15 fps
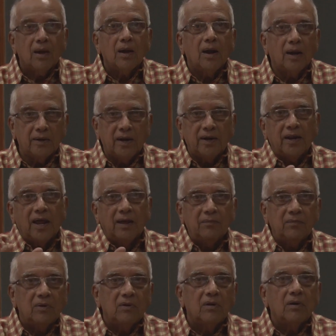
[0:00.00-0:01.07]
At that time,
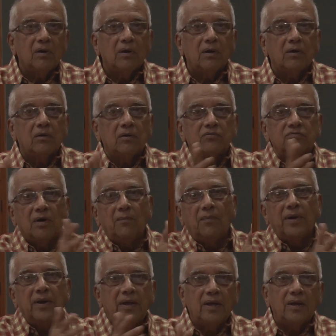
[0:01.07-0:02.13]

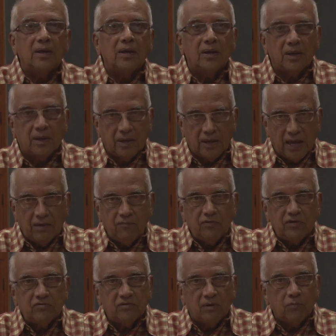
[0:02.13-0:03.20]
somebody came
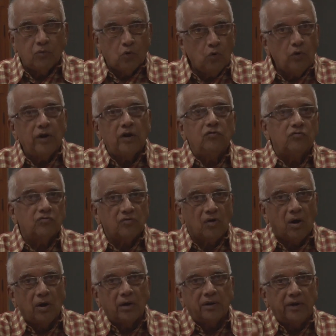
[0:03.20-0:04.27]
with some cool drinks. It was a
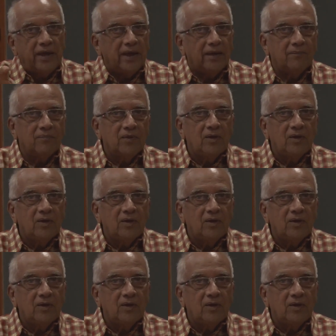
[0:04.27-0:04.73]
hot day.